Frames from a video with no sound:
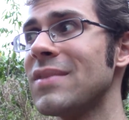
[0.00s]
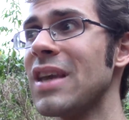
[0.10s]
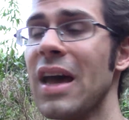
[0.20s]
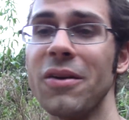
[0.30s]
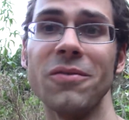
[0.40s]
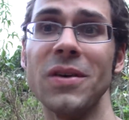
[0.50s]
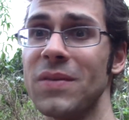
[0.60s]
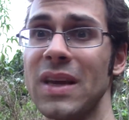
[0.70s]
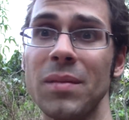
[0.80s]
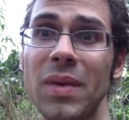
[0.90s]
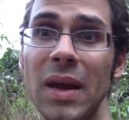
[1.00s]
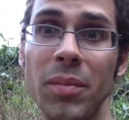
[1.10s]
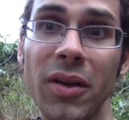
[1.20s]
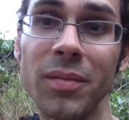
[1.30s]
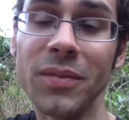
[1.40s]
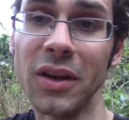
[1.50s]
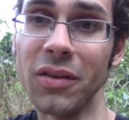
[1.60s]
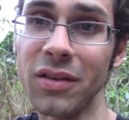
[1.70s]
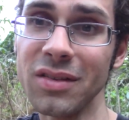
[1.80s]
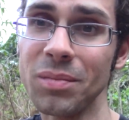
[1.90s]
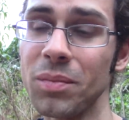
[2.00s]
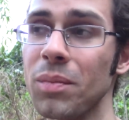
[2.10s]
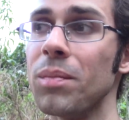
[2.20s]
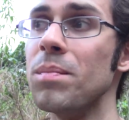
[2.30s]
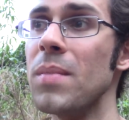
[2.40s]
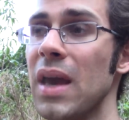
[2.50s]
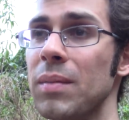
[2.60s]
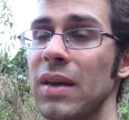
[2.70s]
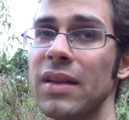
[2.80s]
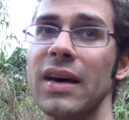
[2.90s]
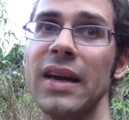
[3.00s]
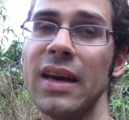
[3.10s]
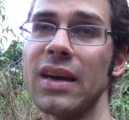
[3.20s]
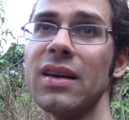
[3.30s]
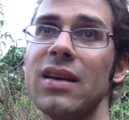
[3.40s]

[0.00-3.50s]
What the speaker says: 10 or 15 people. You know, there's maybe like